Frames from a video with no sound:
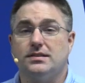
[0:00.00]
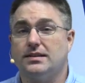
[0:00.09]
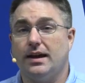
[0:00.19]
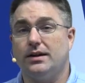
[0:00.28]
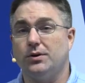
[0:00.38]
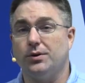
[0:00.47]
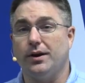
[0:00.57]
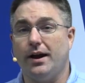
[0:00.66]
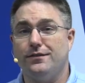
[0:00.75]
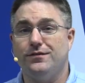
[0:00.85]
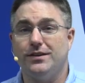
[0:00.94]
that's the category
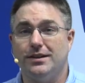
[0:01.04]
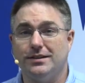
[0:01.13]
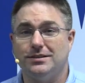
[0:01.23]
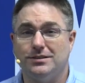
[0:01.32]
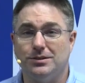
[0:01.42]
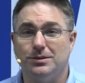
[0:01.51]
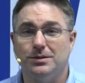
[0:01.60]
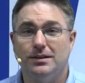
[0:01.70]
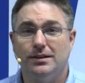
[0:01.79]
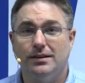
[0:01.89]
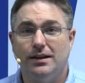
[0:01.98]
I fit into,
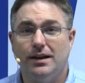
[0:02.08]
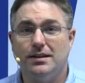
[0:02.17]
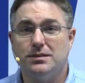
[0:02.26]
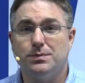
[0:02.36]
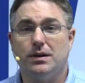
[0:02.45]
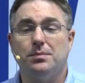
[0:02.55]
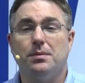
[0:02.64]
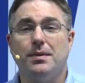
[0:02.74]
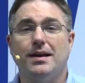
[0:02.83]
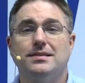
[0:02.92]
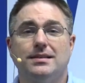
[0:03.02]
it's become
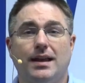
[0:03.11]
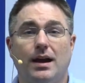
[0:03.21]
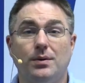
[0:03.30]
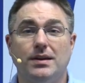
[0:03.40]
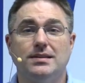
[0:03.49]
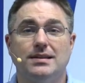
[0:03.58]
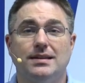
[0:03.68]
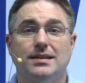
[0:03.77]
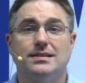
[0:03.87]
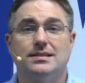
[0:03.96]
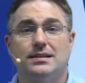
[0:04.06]
amazing how easy it
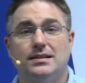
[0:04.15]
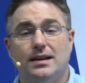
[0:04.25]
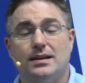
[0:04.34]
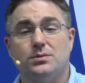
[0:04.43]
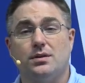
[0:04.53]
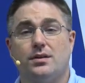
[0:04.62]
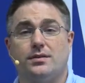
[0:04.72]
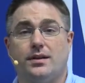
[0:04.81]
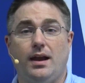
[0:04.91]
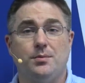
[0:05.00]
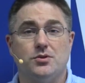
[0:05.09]
is to connect with other
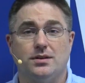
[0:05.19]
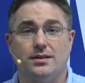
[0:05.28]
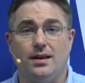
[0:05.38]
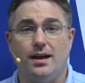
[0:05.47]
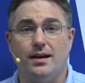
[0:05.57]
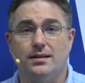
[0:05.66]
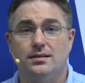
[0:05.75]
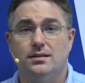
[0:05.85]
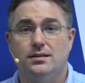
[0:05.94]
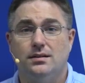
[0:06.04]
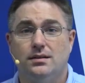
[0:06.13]
gamers online.
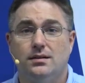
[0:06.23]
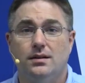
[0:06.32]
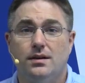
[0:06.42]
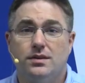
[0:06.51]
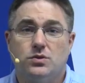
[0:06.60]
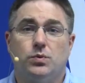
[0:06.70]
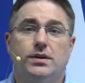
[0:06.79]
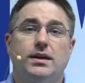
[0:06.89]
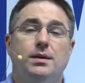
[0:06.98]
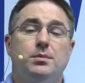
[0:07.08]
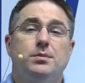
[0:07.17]
This one
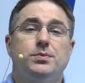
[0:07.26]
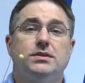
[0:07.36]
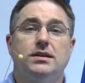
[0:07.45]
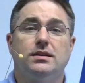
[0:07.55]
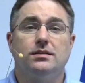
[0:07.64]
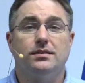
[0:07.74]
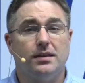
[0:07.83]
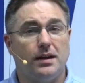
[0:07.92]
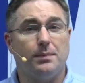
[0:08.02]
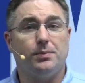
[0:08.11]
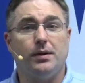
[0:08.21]
game in particular
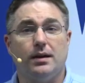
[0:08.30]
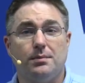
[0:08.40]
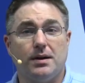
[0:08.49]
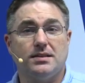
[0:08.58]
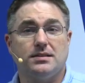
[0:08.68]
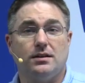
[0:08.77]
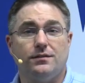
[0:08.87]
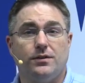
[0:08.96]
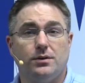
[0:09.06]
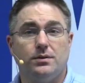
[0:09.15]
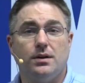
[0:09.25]
that I play on my cell
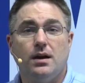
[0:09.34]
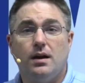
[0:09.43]
phone